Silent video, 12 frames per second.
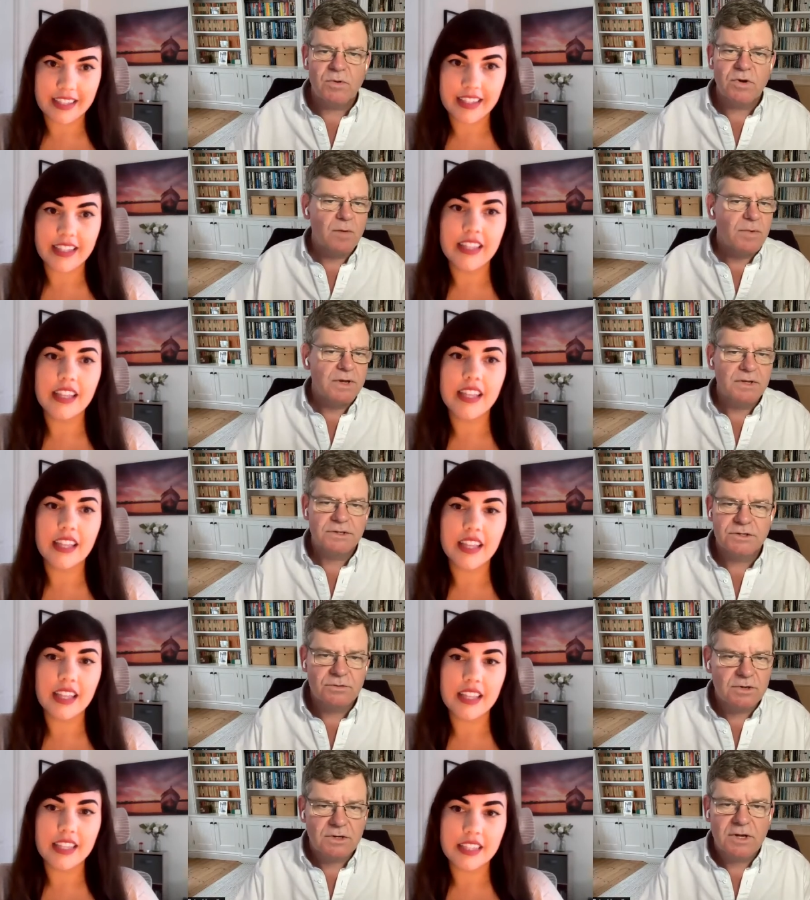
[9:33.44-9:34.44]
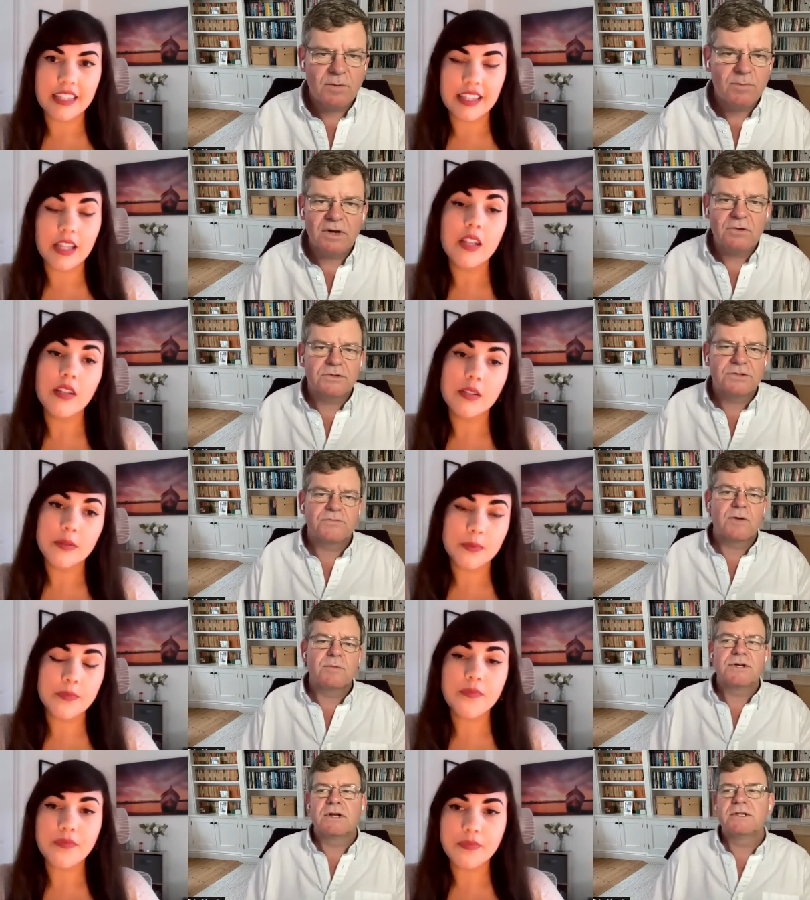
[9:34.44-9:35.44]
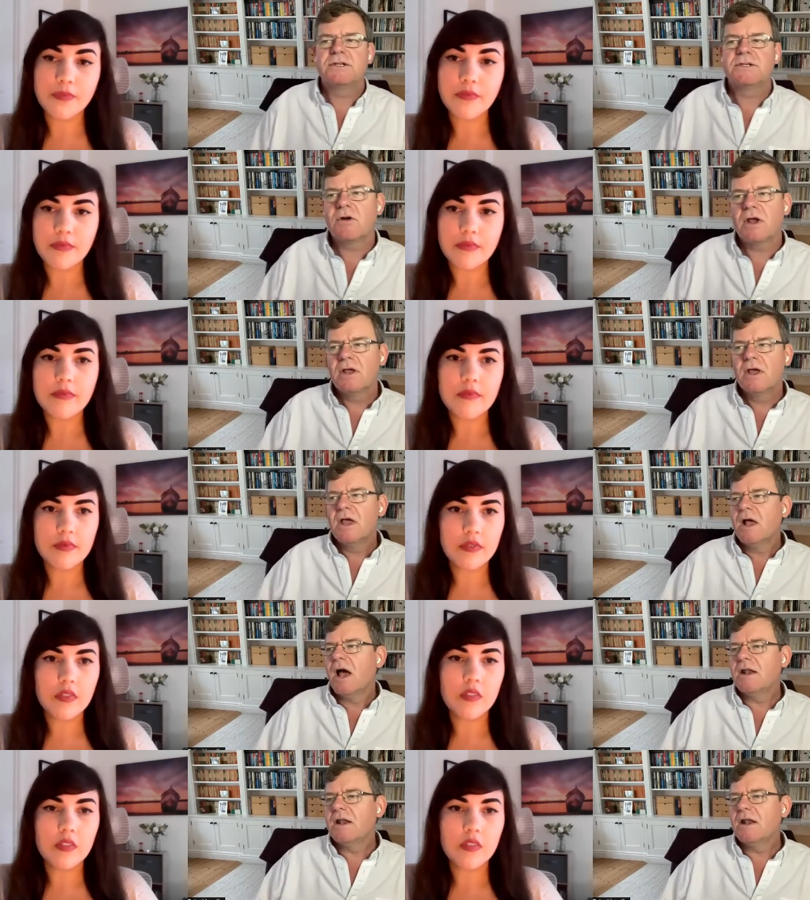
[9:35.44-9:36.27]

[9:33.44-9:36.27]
Speaker 1: the people who are coming into a company like Oxford Pharmagenesis, all right?